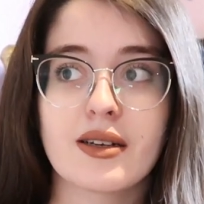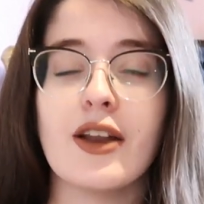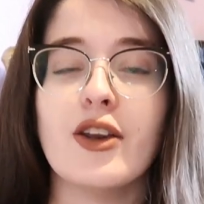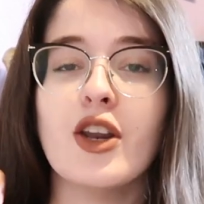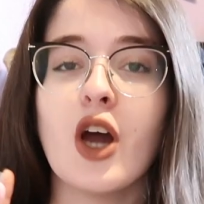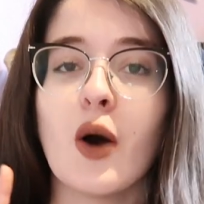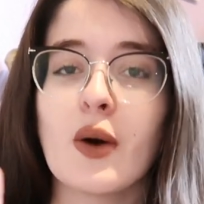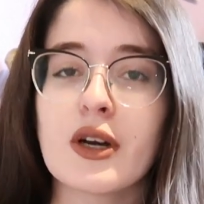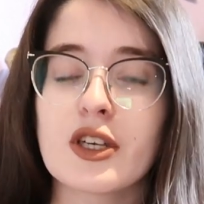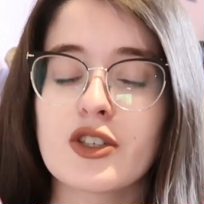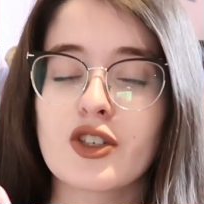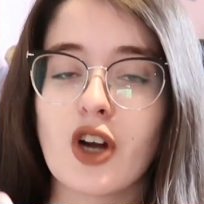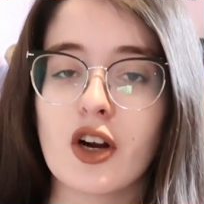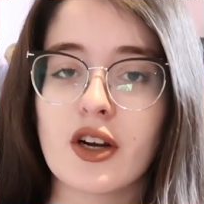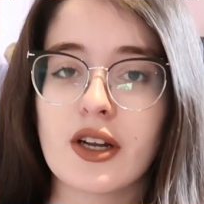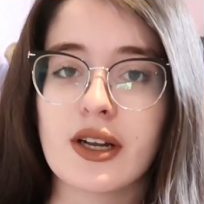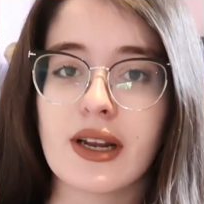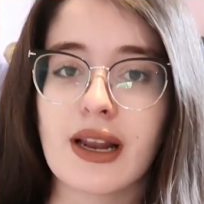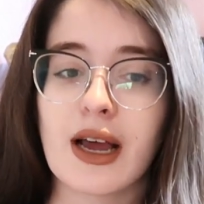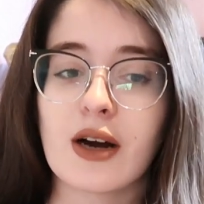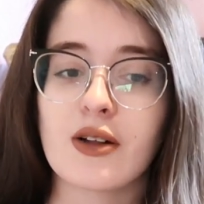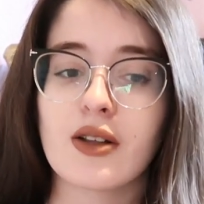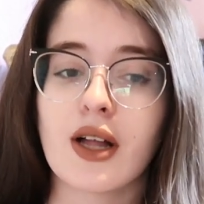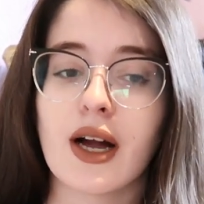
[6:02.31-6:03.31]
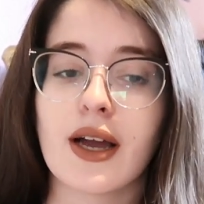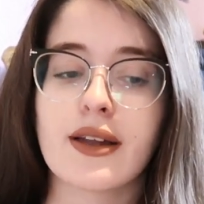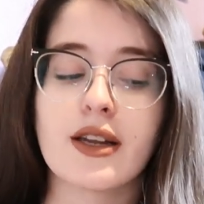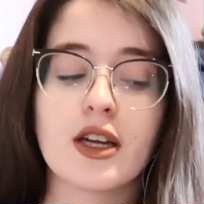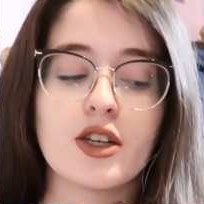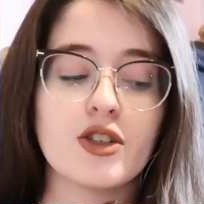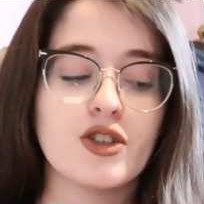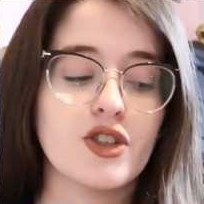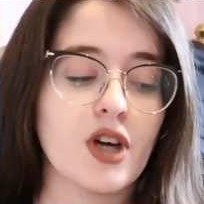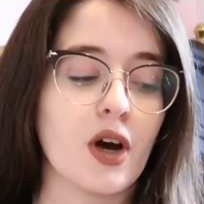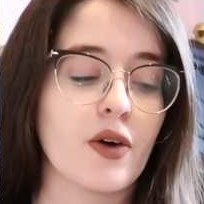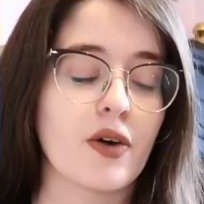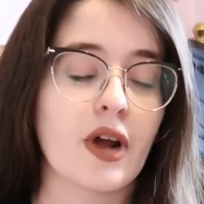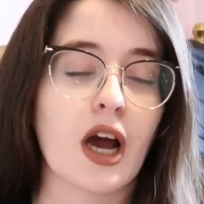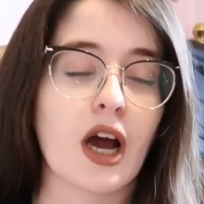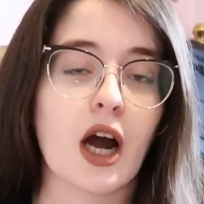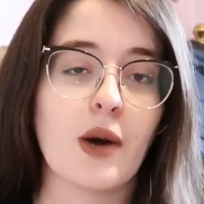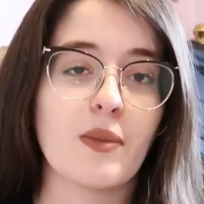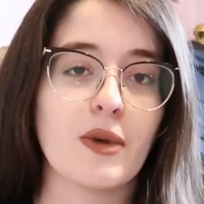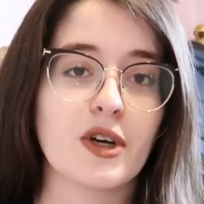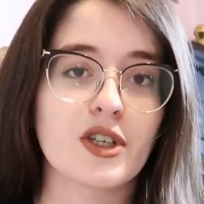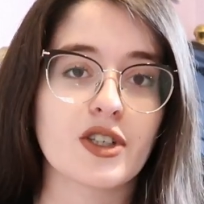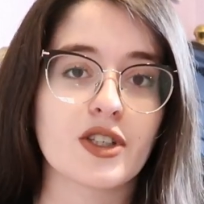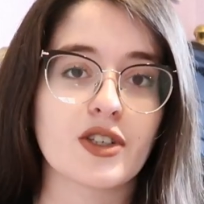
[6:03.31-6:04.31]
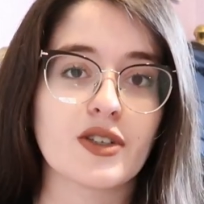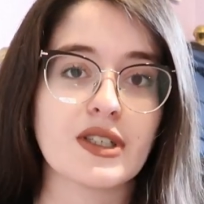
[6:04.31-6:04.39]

I know I started an outline, I don't know how much